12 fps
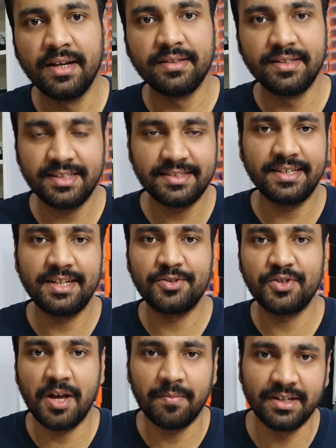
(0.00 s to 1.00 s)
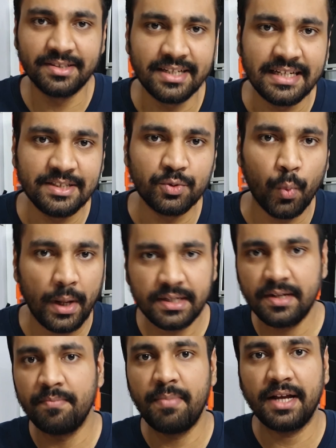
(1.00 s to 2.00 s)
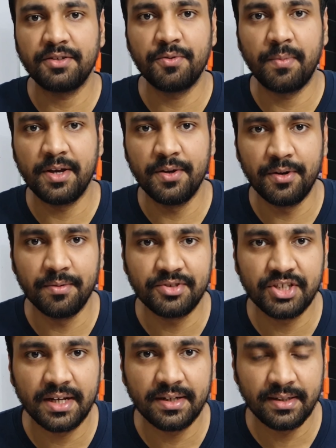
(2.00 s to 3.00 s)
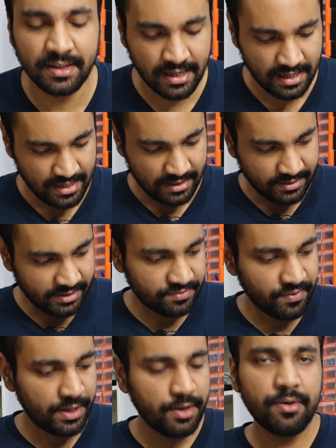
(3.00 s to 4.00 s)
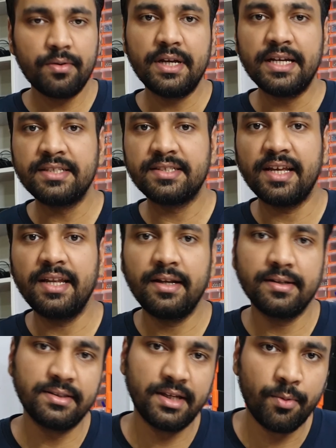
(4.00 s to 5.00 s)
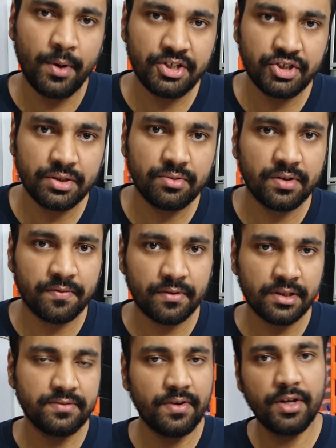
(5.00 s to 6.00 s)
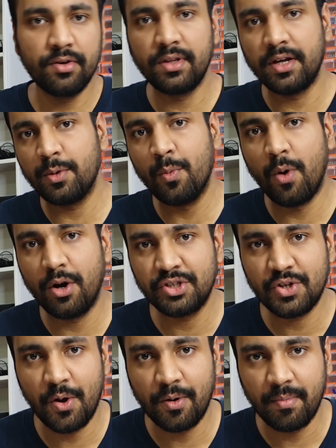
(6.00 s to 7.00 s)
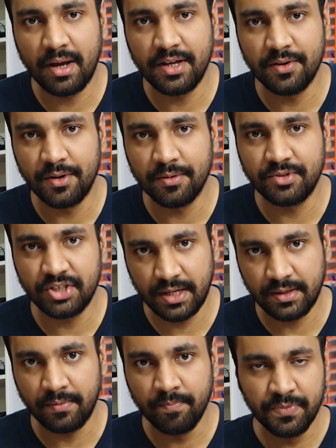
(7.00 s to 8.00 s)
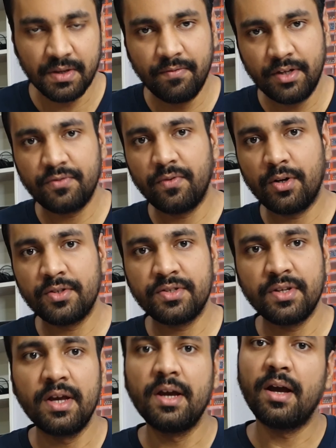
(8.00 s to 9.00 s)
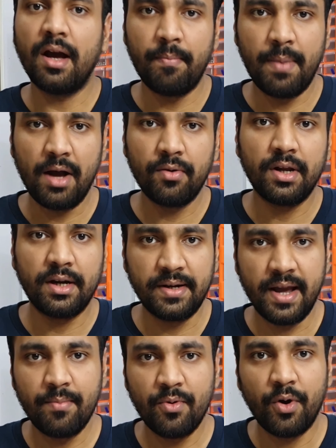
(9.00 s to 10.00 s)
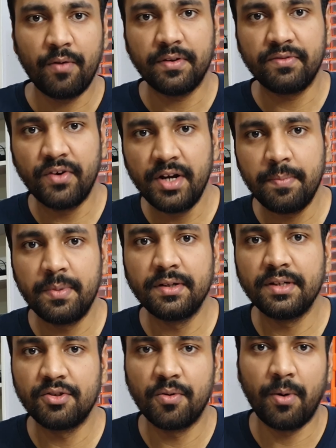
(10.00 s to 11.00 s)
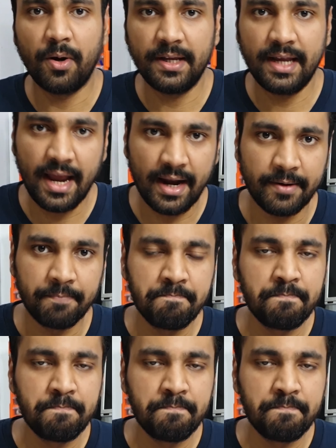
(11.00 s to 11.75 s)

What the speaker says: This is Sayyid Osama Aziz. Welcome back to my YouTube channel. This video is in continuation to the first video that you watched on my YouTube channel, which was about a demo of a 3D printed robotic hand.